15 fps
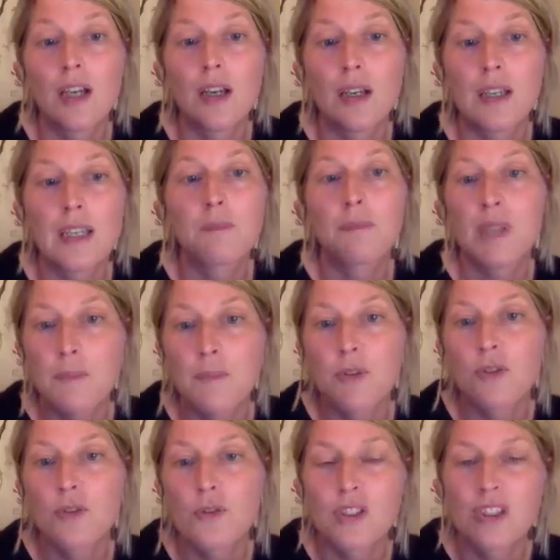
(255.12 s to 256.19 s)
get
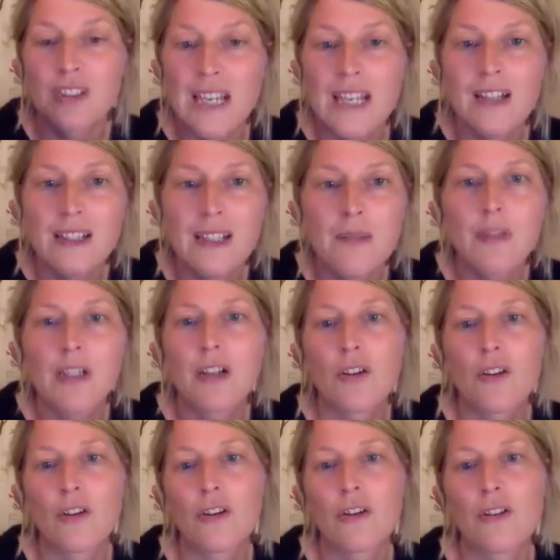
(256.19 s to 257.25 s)
people to stay a little bit
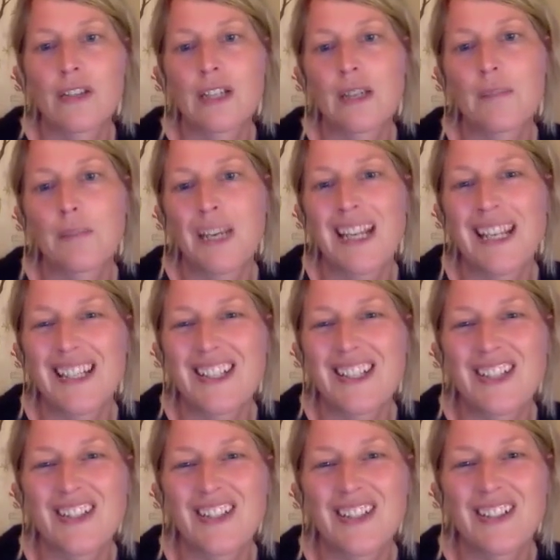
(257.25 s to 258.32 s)
longer on that
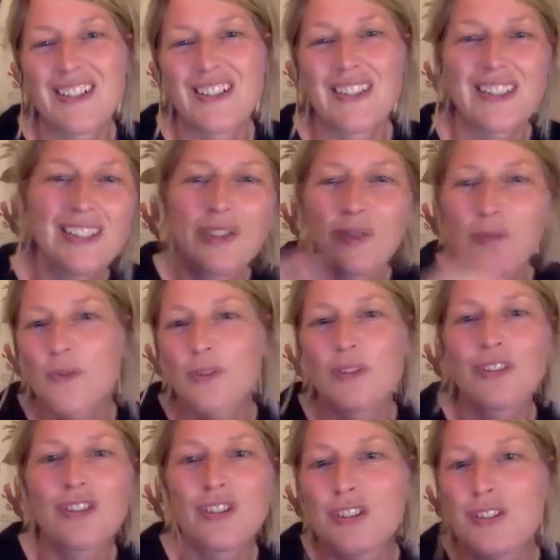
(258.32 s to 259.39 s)
page, that it
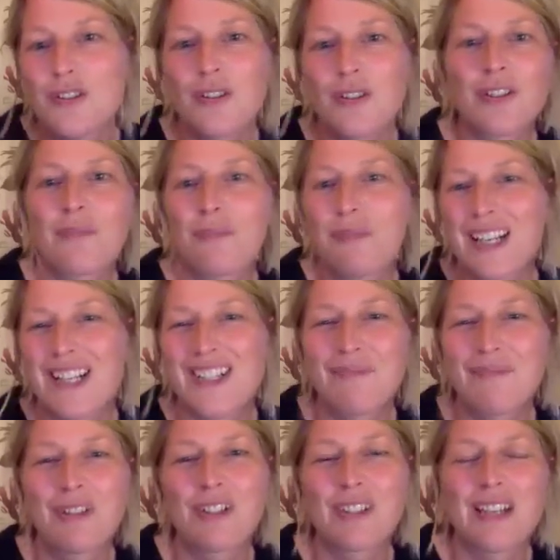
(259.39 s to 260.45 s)
wouldn't just turn the
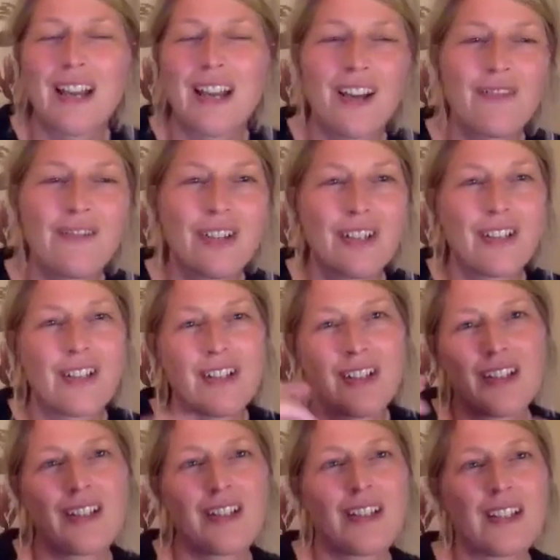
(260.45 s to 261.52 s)
page, because
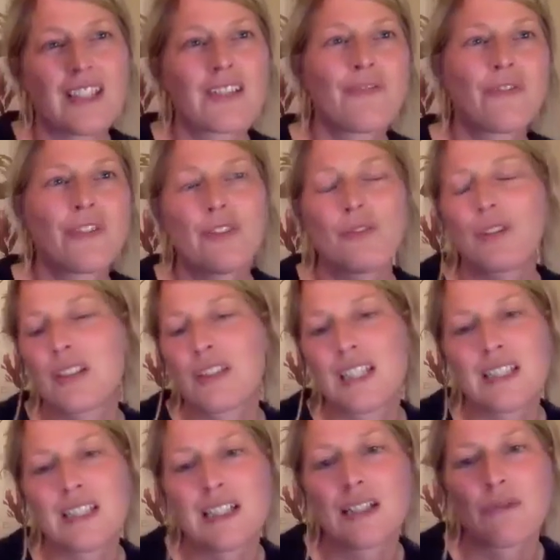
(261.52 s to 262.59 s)
you can
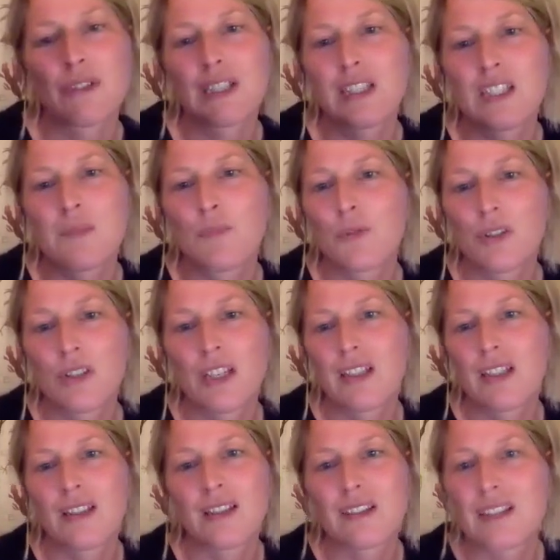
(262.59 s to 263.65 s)
easily read this book
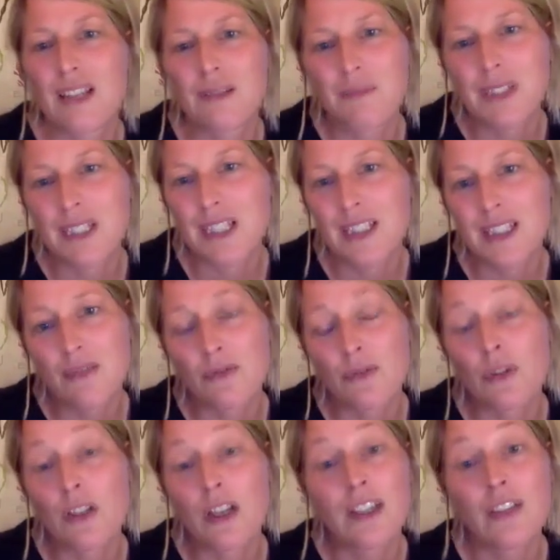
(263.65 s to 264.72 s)
in 10 minutes if
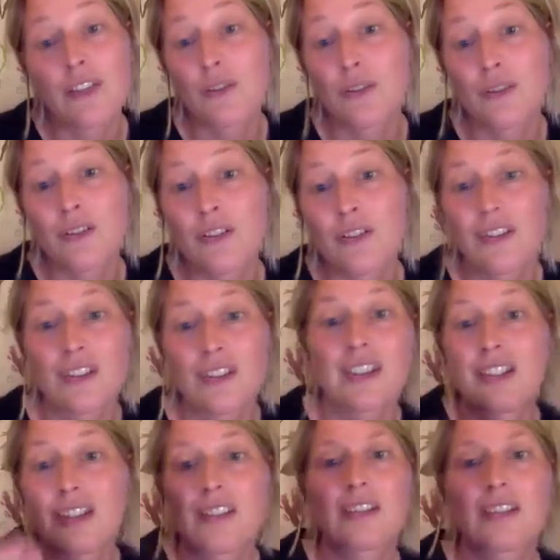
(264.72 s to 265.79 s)
you'd like to, because
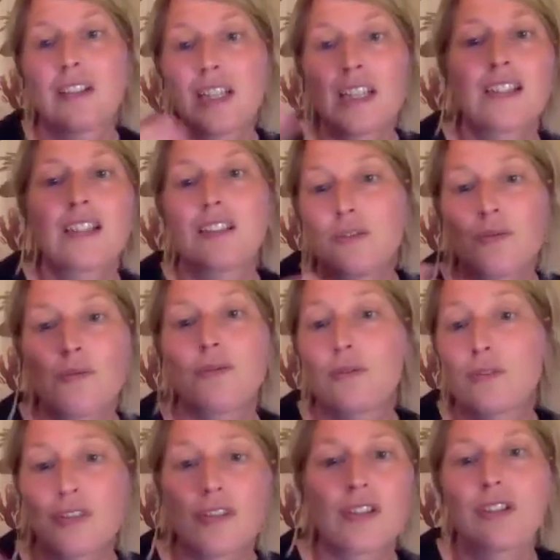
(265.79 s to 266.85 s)
it's easy to
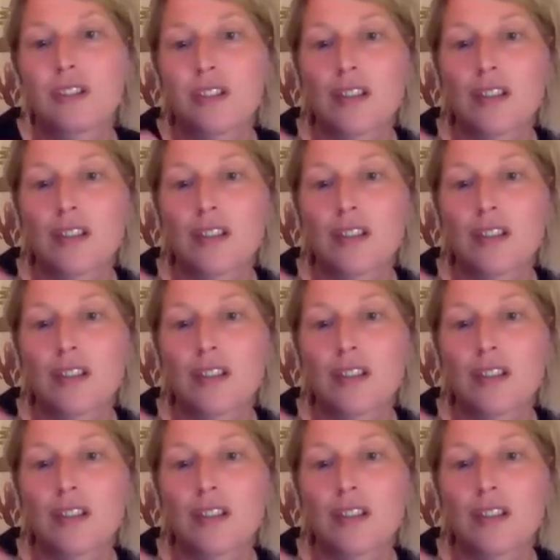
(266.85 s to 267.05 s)
just